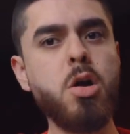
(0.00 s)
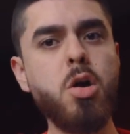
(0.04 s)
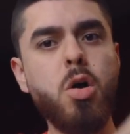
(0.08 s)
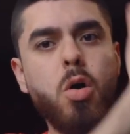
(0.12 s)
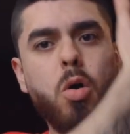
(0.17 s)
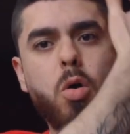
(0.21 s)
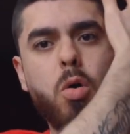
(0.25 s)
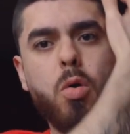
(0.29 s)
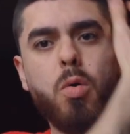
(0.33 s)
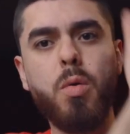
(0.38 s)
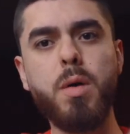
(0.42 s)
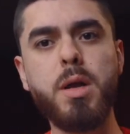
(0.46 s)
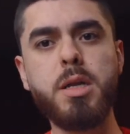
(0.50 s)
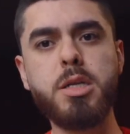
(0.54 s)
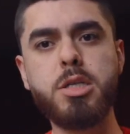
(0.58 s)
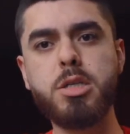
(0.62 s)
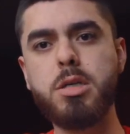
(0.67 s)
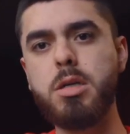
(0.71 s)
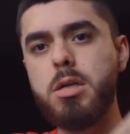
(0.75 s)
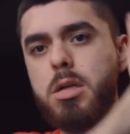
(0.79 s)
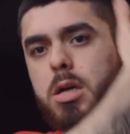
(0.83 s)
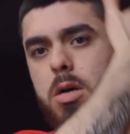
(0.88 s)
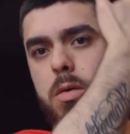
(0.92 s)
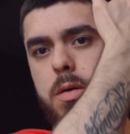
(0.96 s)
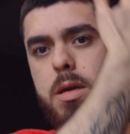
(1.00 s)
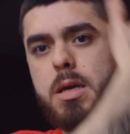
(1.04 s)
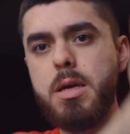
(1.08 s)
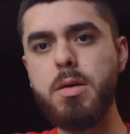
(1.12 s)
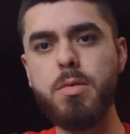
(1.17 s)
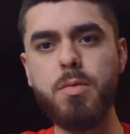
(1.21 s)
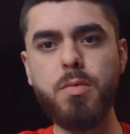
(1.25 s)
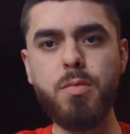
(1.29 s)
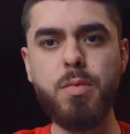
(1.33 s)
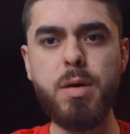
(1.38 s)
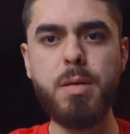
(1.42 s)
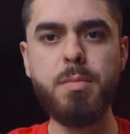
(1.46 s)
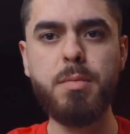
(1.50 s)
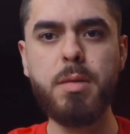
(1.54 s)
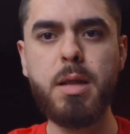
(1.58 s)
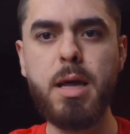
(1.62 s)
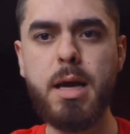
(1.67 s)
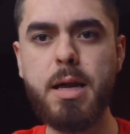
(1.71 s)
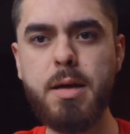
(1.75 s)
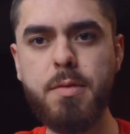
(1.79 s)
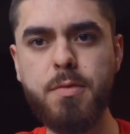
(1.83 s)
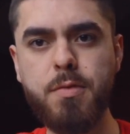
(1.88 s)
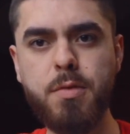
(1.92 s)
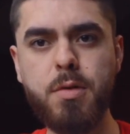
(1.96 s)
orange glowy rim
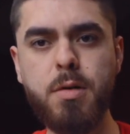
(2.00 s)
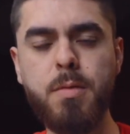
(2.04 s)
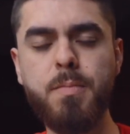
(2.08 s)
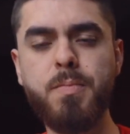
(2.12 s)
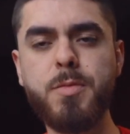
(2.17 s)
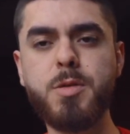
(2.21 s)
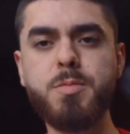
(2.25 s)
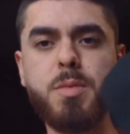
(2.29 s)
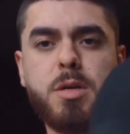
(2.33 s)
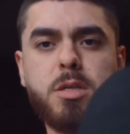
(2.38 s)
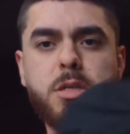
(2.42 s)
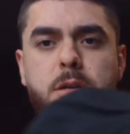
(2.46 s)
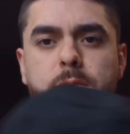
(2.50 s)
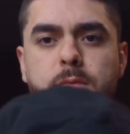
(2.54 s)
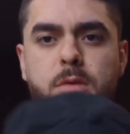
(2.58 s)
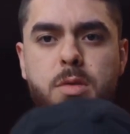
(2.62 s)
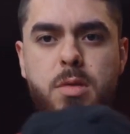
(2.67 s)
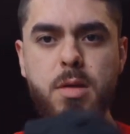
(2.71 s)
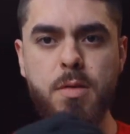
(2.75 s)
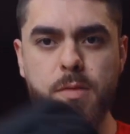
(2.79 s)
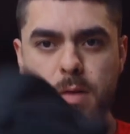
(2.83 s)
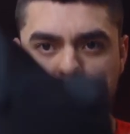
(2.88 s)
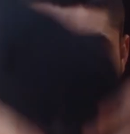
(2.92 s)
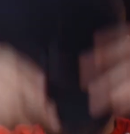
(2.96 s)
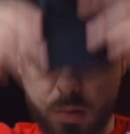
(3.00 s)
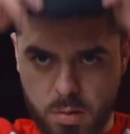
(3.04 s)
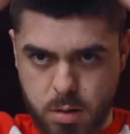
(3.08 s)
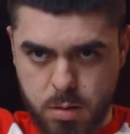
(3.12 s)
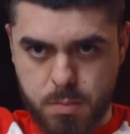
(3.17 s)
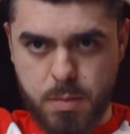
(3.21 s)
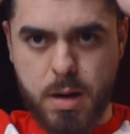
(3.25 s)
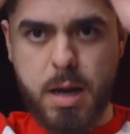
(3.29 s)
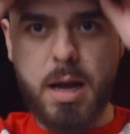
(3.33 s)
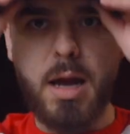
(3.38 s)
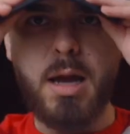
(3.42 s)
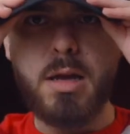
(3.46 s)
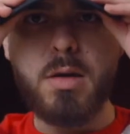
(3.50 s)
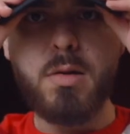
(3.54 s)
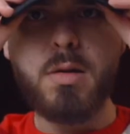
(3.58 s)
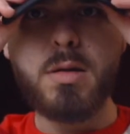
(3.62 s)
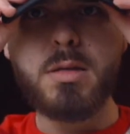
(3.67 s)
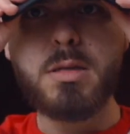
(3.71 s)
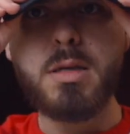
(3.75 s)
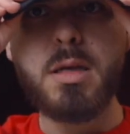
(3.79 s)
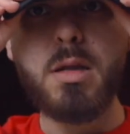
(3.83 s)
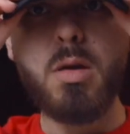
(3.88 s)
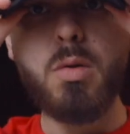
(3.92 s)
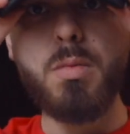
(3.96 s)
light from. Especially if I throw on my hat, you can
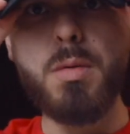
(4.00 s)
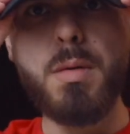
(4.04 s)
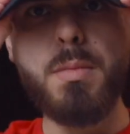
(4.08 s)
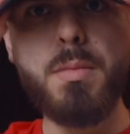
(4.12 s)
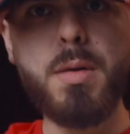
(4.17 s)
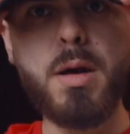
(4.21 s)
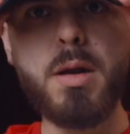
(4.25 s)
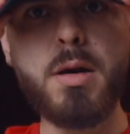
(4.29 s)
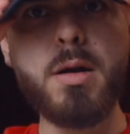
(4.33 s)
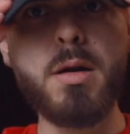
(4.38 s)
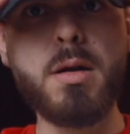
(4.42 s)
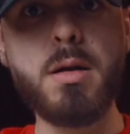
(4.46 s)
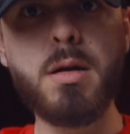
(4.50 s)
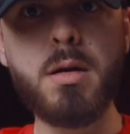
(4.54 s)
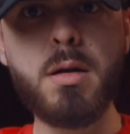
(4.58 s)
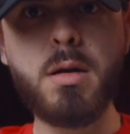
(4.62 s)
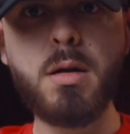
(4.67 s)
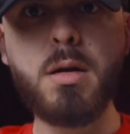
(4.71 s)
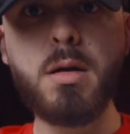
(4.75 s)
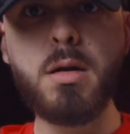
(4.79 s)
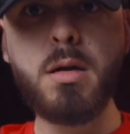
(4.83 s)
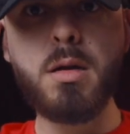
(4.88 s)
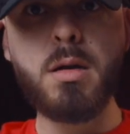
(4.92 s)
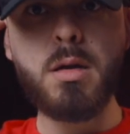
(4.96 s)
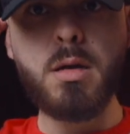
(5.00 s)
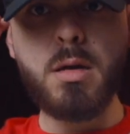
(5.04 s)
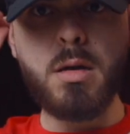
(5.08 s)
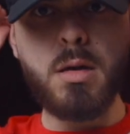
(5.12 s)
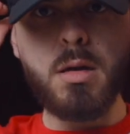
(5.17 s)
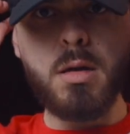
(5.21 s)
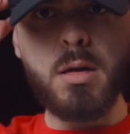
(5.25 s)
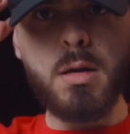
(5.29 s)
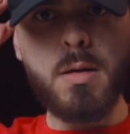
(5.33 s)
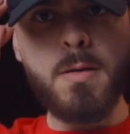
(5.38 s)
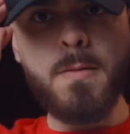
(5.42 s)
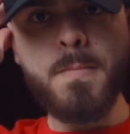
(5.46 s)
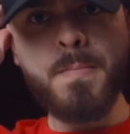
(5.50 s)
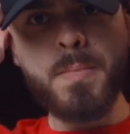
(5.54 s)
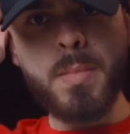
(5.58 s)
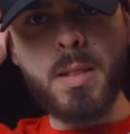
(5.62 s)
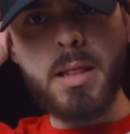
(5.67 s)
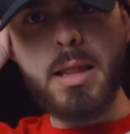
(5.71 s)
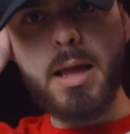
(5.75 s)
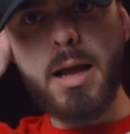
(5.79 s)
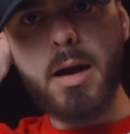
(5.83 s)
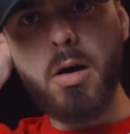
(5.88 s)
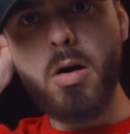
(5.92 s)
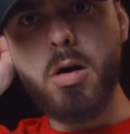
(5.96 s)
see a little bit better,
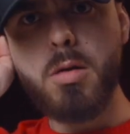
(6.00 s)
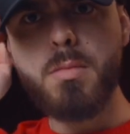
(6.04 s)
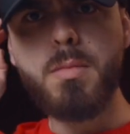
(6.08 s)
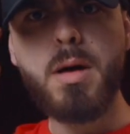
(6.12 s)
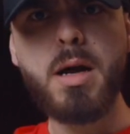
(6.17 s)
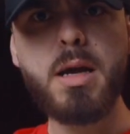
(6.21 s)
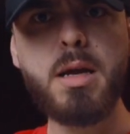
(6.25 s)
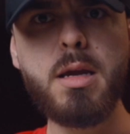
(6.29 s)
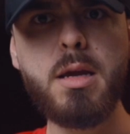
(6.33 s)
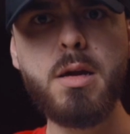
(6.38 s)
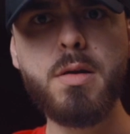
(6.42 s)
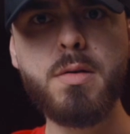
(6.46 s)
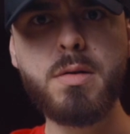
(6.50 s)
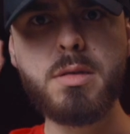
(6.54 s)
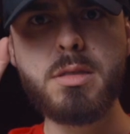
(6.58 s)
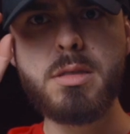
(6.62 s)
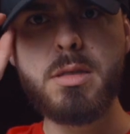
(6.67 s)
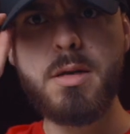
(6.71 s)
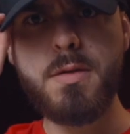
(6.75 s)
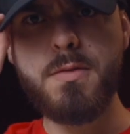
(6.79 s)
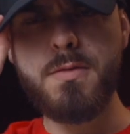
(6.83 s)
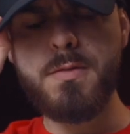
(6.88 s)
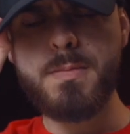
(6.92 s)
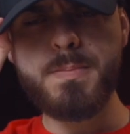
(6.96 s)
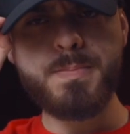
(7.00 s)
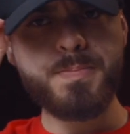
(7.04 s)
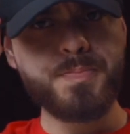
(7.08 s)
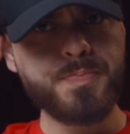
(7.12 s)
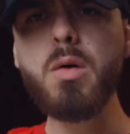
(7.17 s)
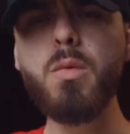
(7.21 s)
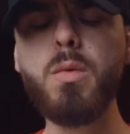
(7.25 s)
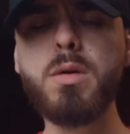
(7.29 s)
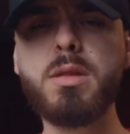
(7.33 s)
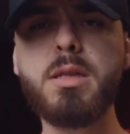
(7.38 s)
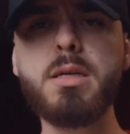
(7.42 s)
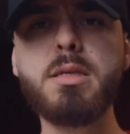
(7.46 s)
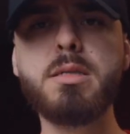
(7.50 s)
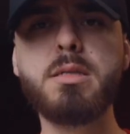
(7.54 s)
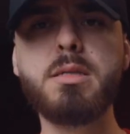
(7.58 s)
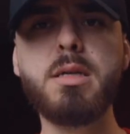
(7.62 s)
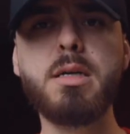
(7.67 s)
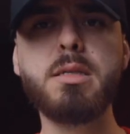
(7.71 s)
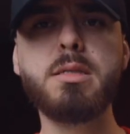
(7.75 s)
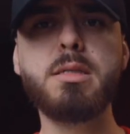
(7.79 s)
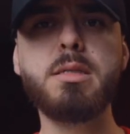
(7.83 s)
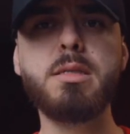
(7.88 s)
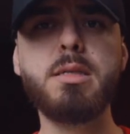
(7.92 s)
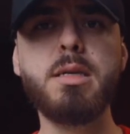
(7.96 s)
like on my ear and stuff. What this
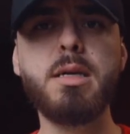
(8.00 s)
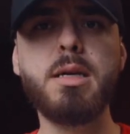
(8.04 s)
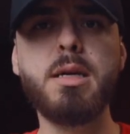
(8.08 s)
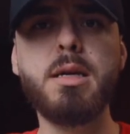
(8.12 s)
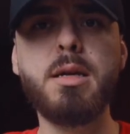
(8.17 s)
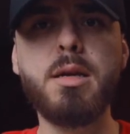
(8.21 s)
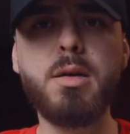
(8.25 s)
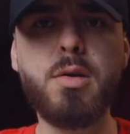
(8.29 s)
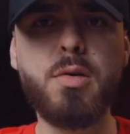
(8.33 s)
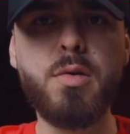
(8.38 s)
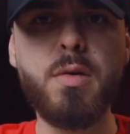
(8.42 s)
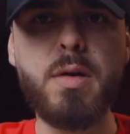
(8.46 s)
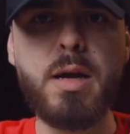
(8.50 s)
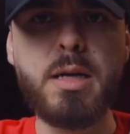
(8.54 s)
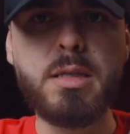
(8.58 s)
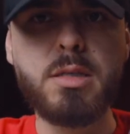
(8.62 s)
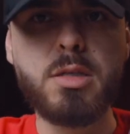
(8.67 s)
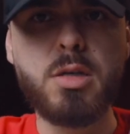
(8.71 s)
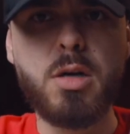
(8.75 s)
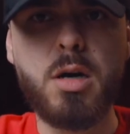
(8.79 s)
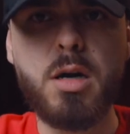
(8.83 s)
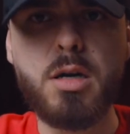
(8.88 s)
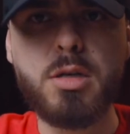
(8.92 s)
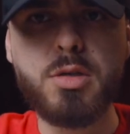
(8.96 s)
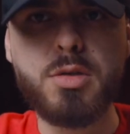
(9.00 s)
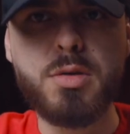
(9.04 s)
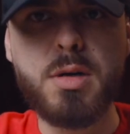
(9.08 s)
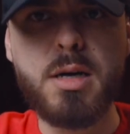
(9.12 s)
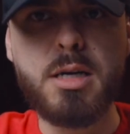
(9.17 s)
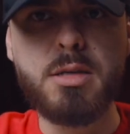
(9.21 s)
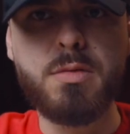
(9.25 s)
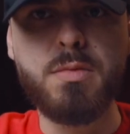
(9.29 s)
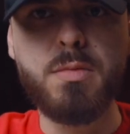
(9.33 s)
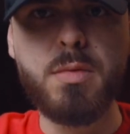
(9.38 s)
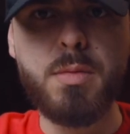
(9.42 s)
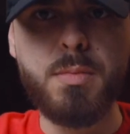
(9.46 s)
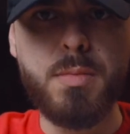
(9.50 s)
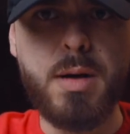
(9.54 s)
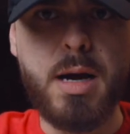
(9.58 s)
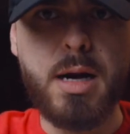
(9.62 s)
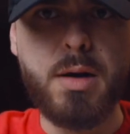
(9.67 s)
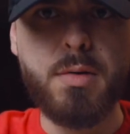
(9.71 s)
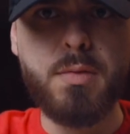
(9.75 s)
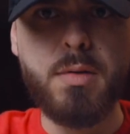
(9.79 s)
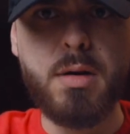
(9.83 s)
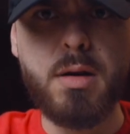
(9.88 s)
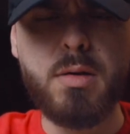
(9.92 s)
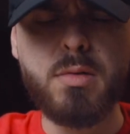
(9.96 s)
does is it creates contrast from the
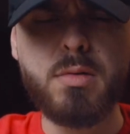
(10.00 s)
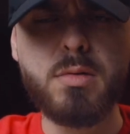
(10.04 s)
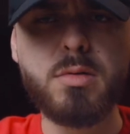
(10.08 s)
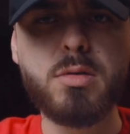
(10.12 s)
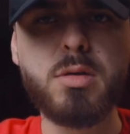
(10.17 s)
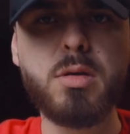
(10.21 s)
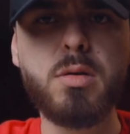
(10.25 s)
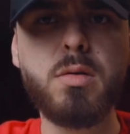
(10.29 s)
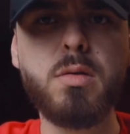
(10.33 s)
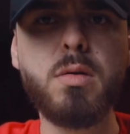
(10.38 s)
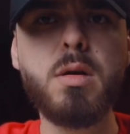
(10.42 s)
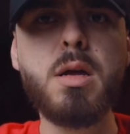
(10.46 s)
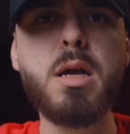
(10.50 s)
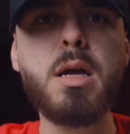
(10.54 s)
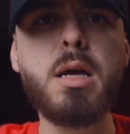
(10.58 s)
background. So